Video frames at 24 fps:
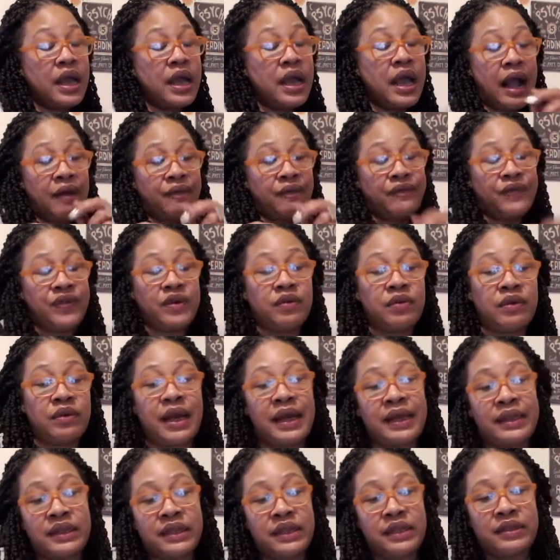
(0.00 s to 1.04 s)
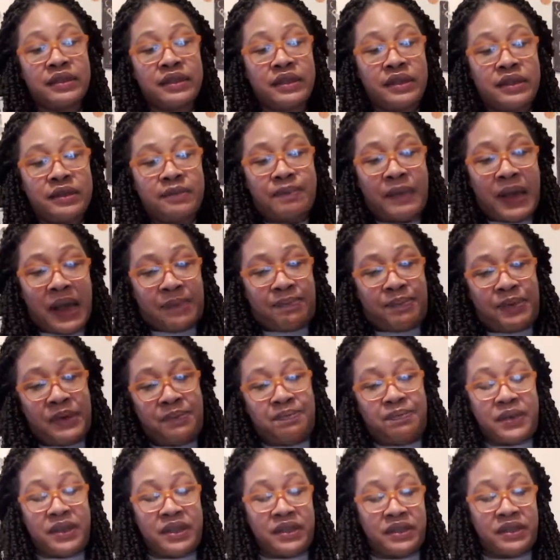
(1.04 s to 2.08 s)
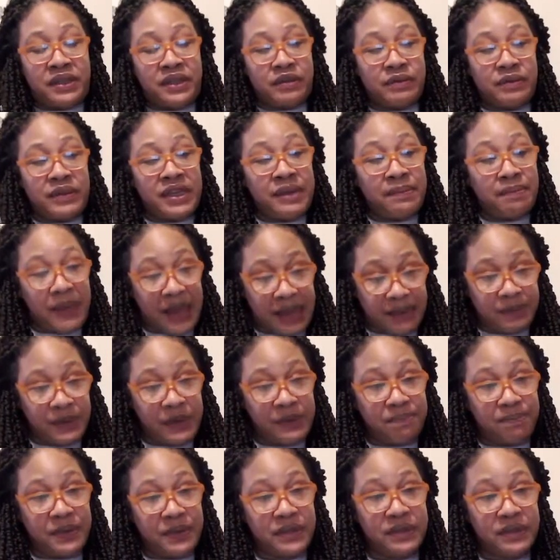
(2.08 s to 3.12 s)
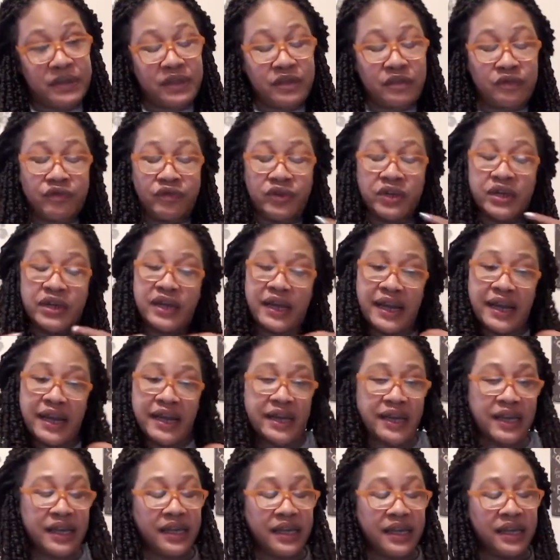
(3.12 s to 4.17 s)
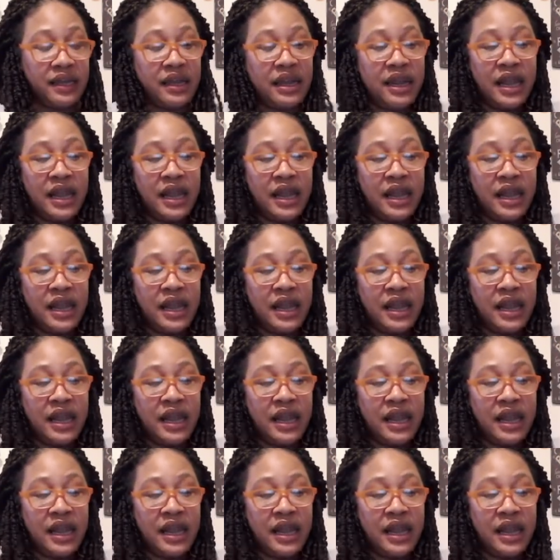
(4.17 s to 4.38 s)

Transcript: I feel like this might be business. It might be business related.